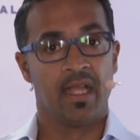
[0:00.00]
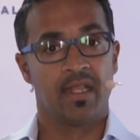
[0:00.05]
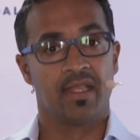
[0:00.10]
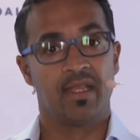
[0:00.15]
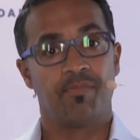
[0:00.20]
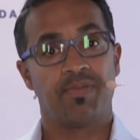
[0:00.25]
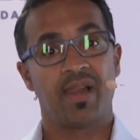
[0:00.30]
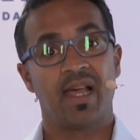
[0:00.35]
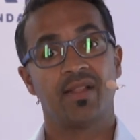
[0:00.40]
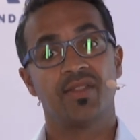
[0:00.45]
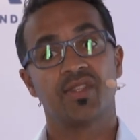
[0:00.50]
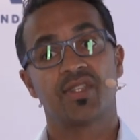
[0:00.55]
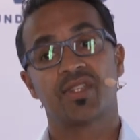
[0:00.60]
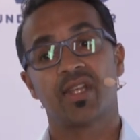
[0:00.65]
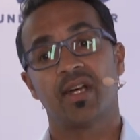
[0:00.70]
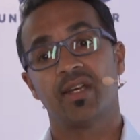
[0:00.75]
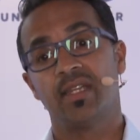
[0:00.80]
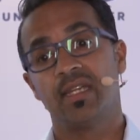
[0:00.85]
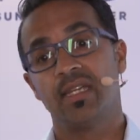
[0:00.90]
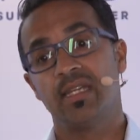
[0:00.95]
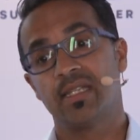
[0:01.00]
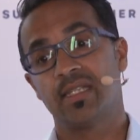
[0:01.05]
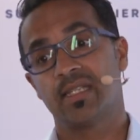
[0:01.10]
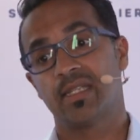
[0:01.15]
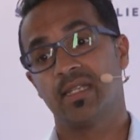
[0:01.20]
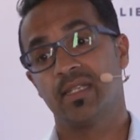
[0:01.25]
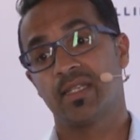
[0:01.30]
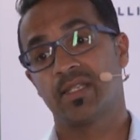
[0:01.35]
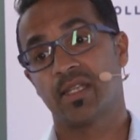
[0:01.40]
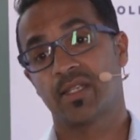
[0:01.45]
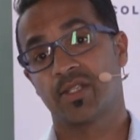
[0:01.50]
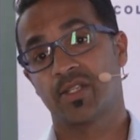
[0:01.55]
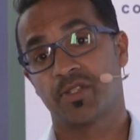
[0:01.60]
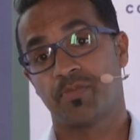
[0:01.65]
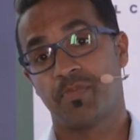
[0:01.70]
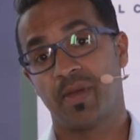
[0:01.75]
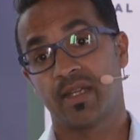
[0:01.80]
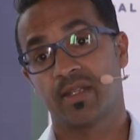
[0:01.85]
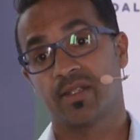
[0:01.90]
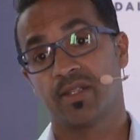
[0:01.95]
The planned study is
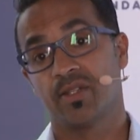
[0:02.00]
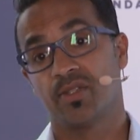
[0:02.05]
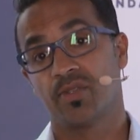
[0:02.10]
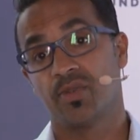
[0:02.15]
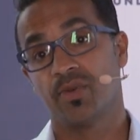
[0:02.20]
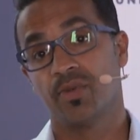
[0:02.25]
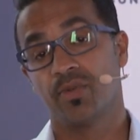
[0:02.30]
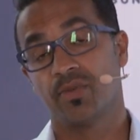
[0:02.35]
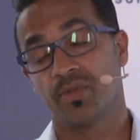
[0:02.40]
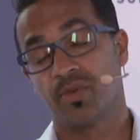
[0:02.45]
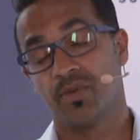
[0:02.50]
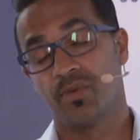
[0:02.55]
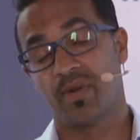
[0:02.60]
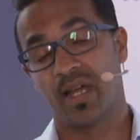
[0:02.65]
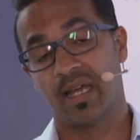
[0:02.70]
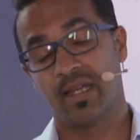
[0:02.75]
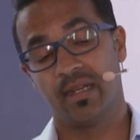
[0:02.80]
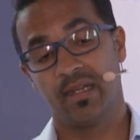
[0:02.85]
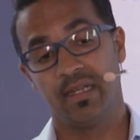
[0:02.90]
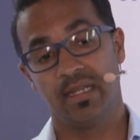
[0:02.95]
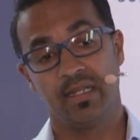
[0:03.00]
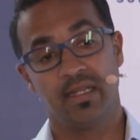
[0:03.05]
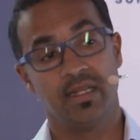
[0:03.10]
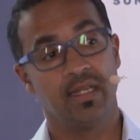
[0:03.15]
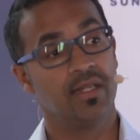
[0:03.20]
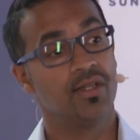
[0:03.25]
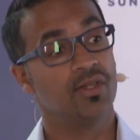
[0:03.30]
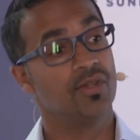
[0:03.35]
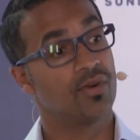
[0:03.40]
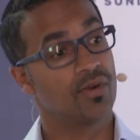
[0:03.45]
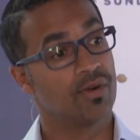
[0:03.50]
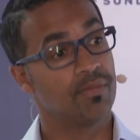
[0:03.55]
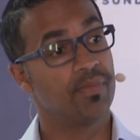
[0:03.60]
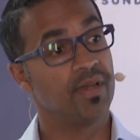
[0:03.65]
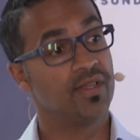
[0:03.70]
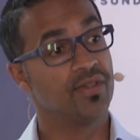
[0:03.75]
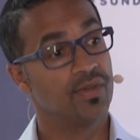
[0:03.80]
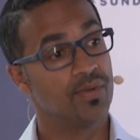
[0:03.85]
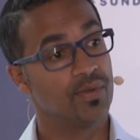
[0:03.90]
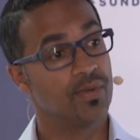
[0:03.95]
expected to run in Europe
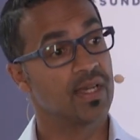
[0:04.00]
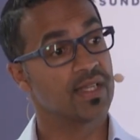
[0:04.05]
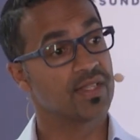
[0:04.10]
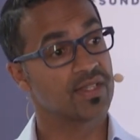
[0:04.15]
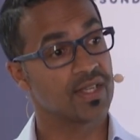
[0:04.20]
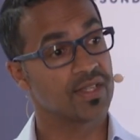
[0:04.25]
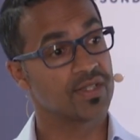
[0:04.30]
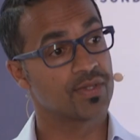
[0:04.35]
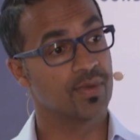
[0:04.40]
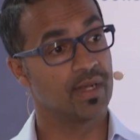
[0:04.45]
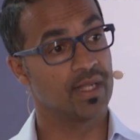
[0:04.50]
and US as